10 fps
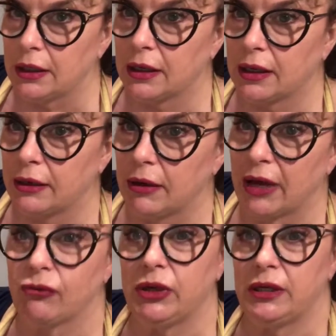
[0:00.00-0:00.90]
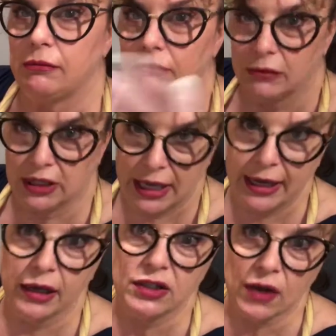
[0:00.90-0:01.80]
I read the
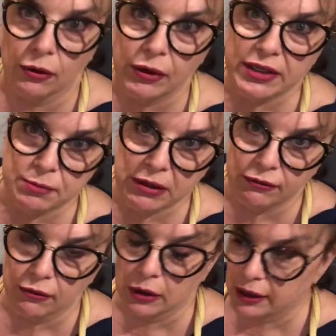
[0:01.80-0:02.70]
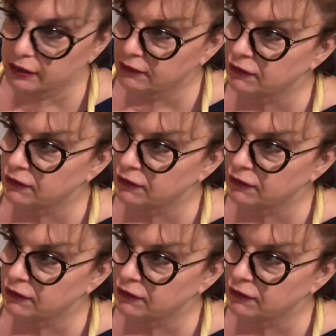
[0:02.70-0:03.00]
cans always before the